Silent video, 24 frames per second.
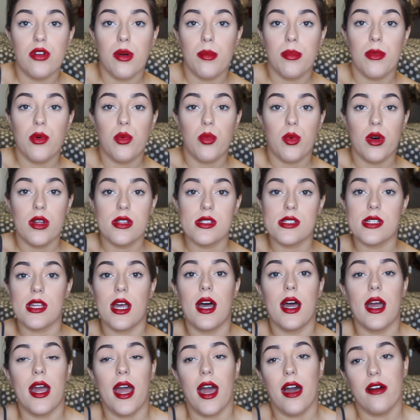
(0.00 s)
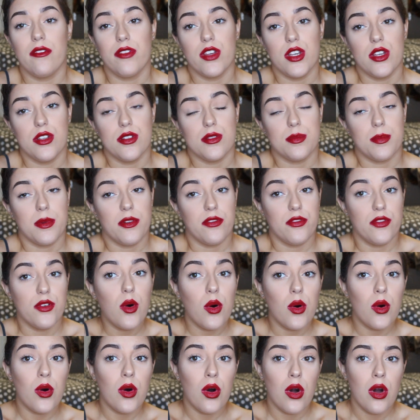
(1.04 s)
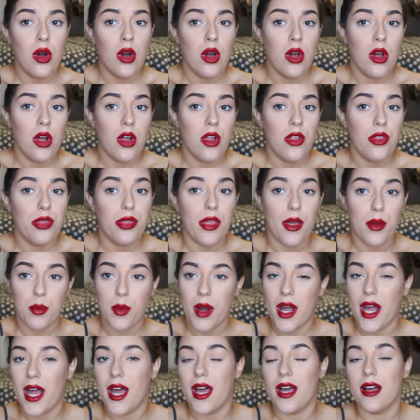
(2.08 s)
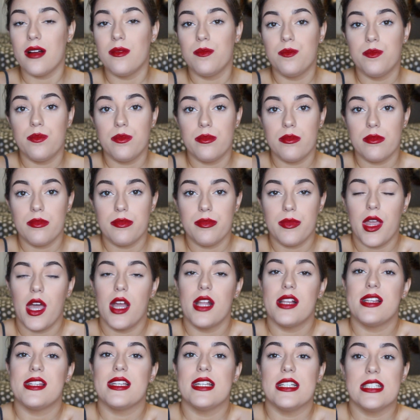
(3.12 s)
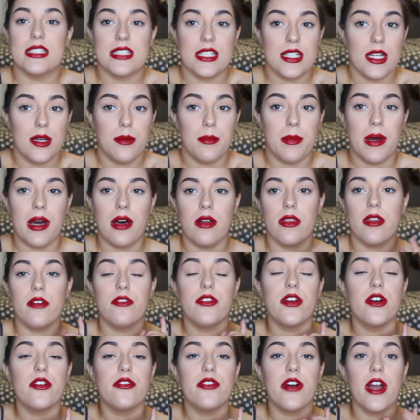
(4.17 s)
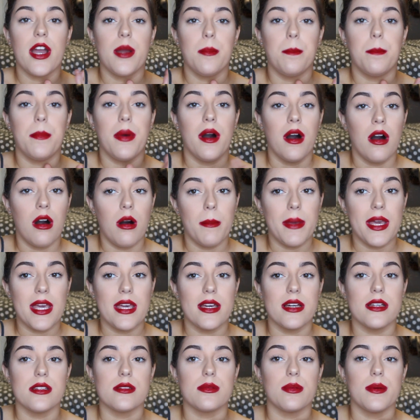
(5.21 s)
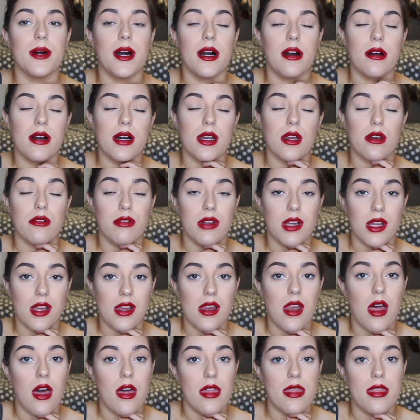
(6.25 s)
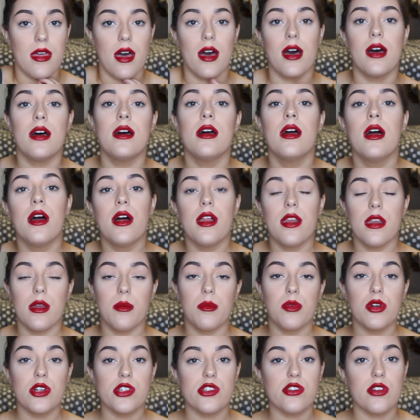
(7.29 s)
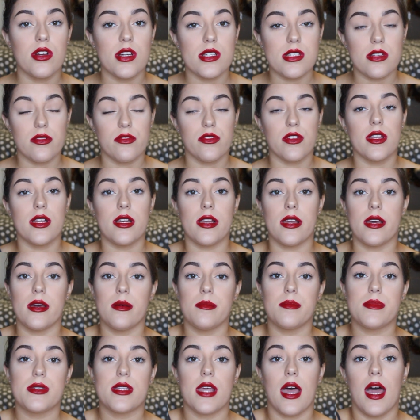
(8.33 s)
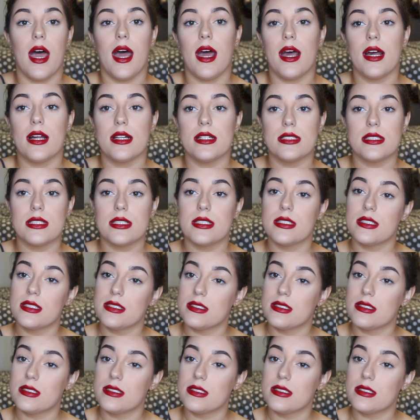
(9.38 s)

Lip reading: from the ones that I have used before, they wear a decent amount. They feel very balmy as well, and I really like that. They're moisturising for the lips, and